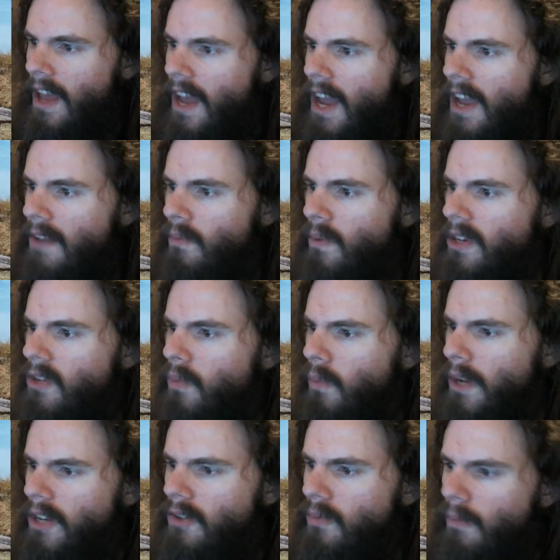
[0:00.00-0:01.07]
And which
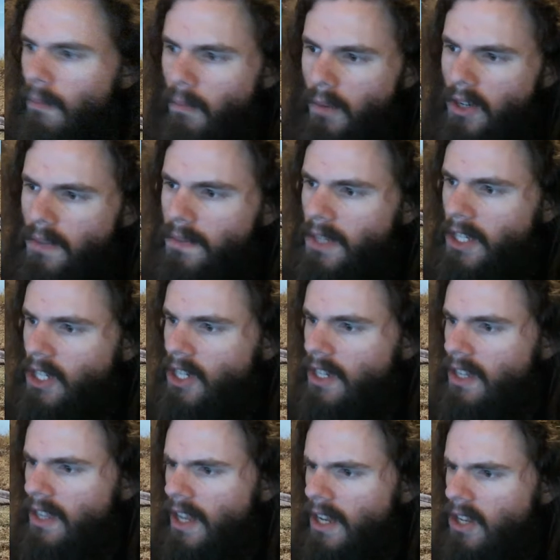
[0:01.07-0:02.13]
which which militia
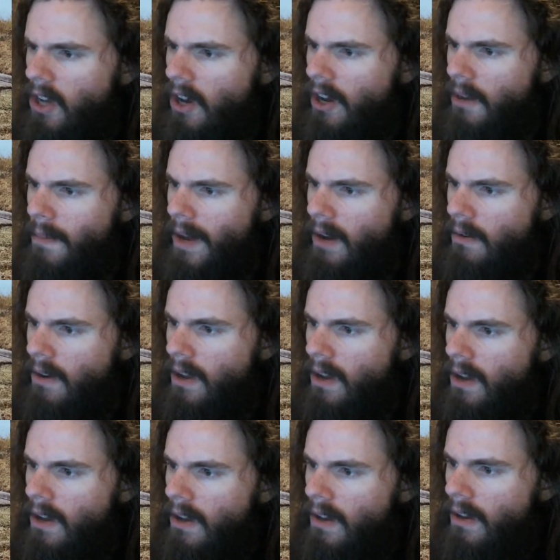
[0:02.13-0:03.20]
did they talk about?
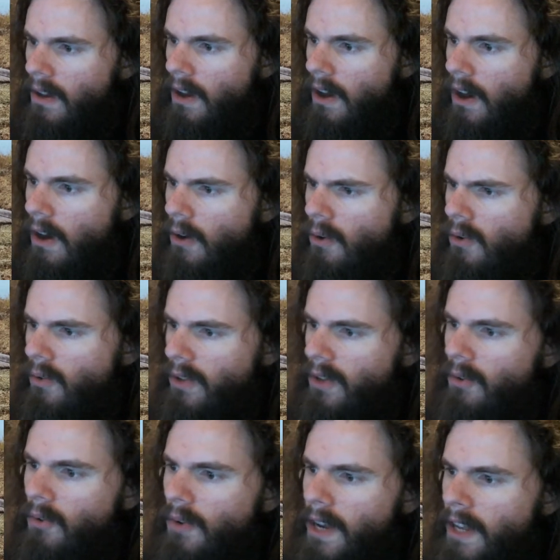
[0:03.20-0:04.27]
Oh,
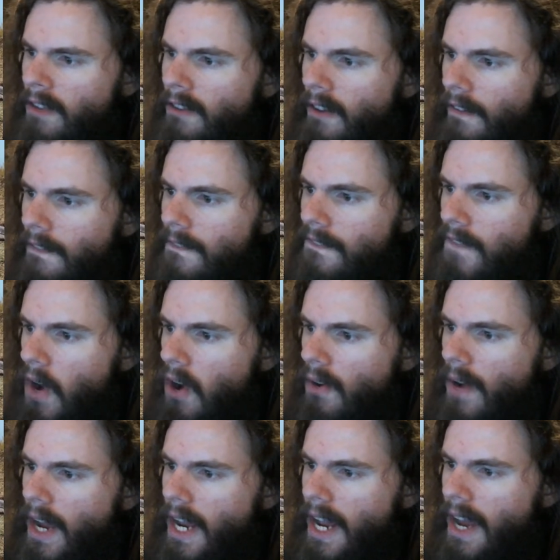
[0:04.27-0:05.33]
Ukraine's far
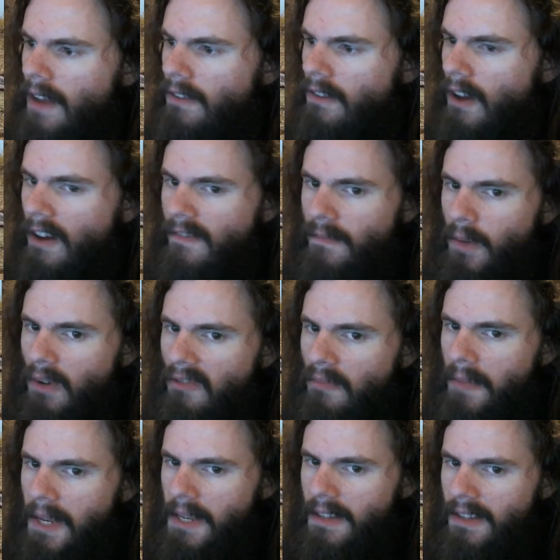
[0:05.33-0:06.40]
right Azov
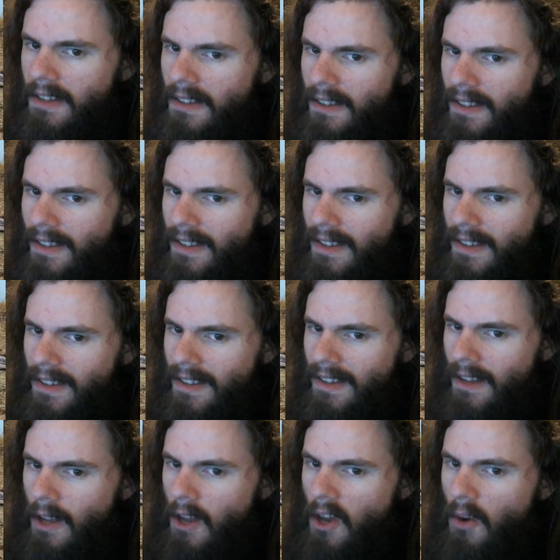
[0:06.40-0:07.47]
movement,
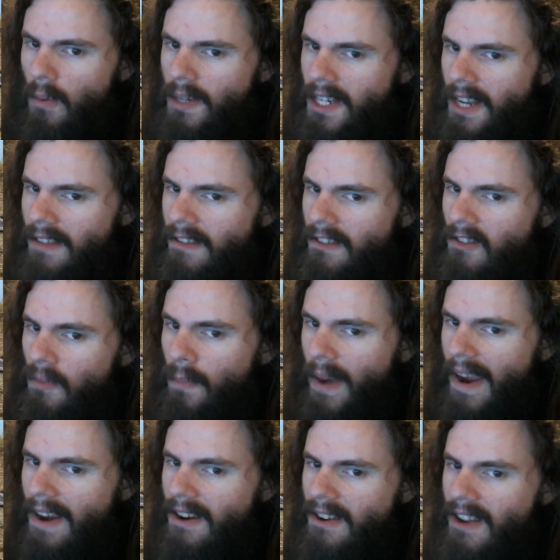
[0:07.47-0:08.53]
which has
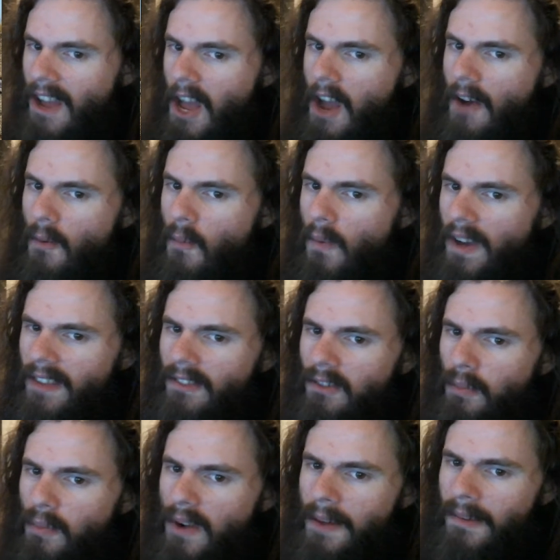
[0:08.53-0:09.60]
inspired white
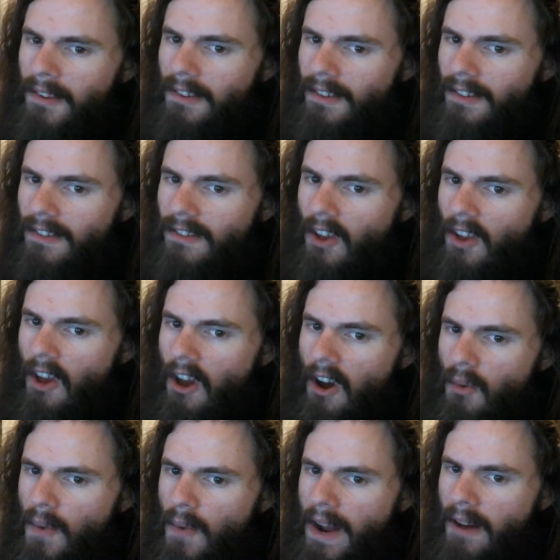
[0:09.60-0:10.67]
supremacists
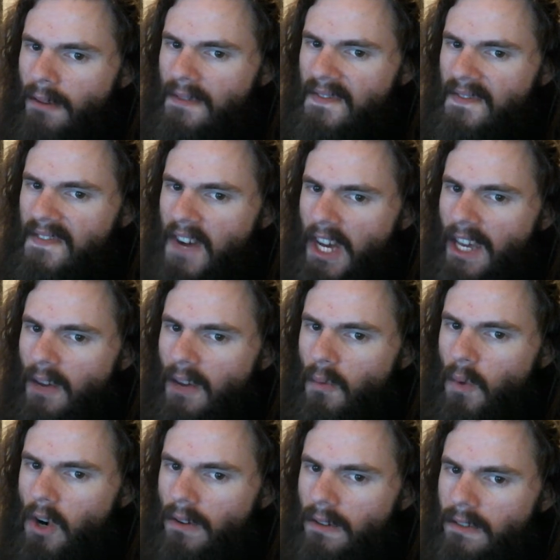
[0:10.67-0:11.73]
around the fucking
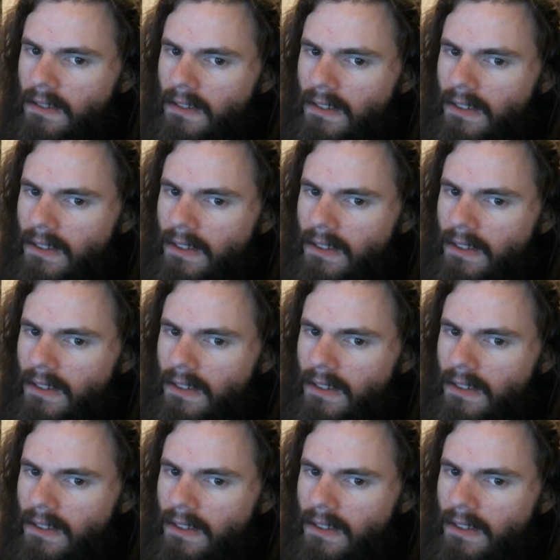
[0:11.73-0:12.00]
world.